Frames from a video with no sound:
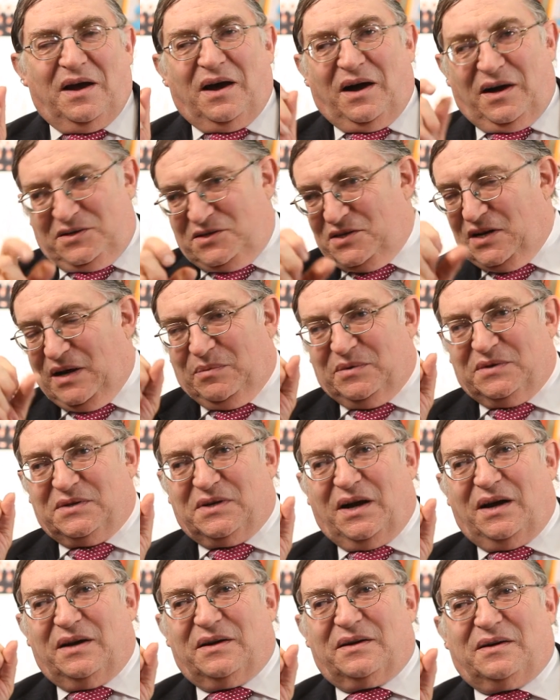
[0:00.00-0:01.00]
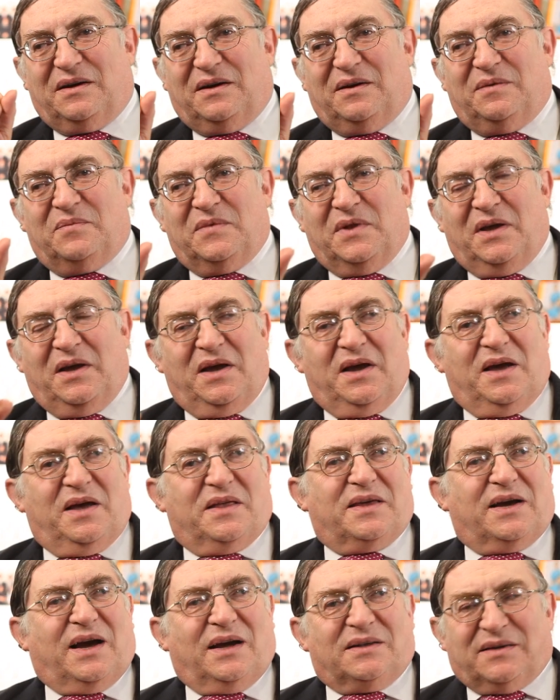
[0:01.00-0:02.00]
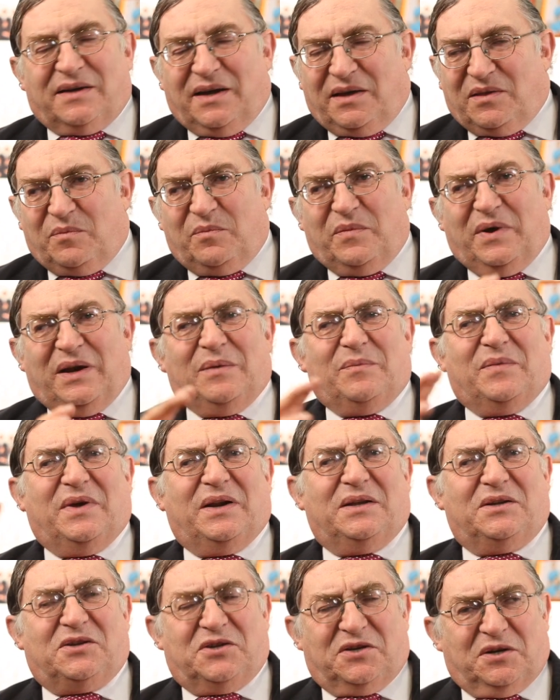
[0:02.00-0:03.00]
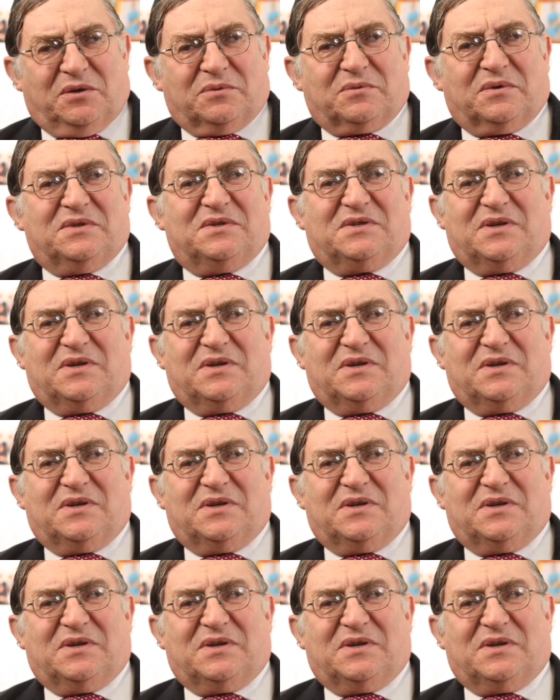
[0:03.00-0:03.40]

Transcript: on Shabbos Chanukah. They got together many children.